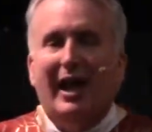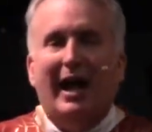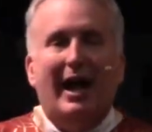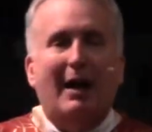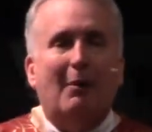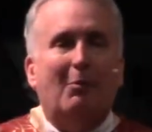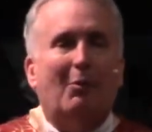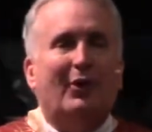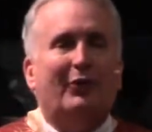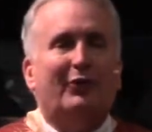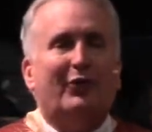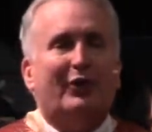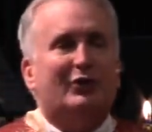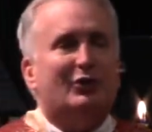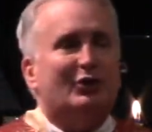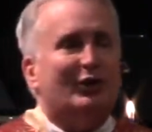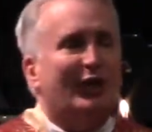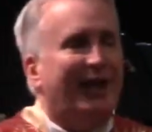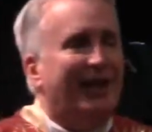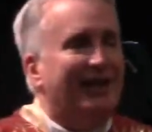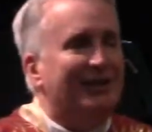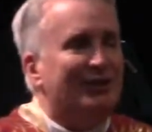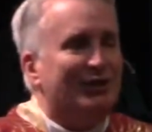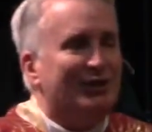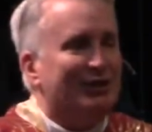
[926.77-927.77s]
I want the
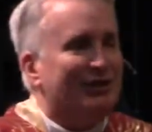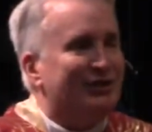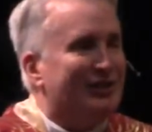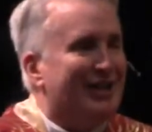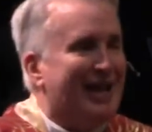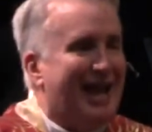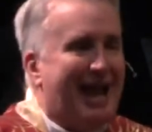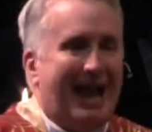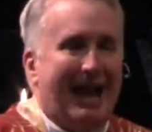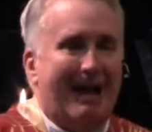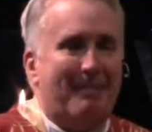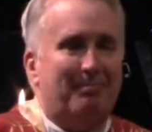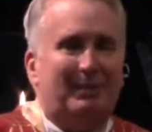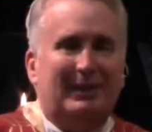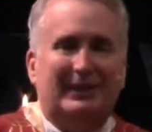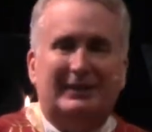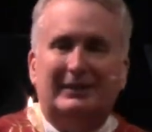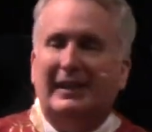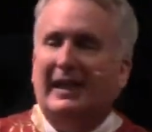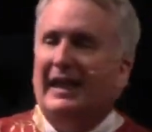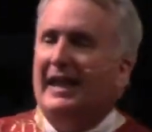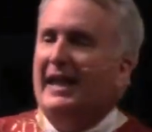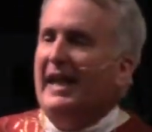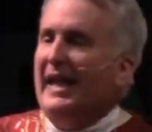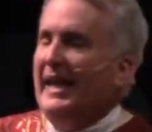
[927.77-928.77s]
changes to happen.